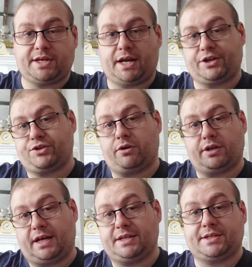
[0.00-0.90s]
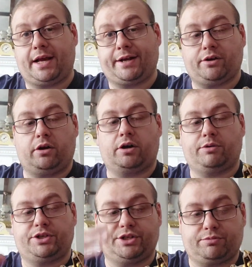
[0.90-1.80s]
Targatron, and Tigerhawk,
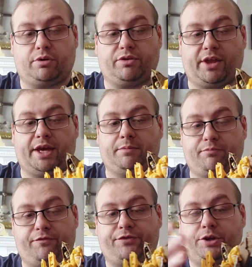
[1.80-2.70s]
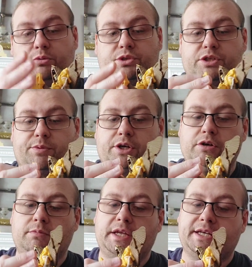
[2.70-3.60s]
which is what they fused to
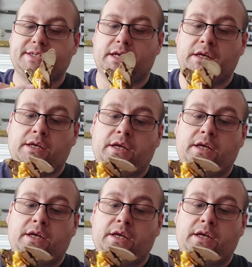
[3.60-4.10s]
become later.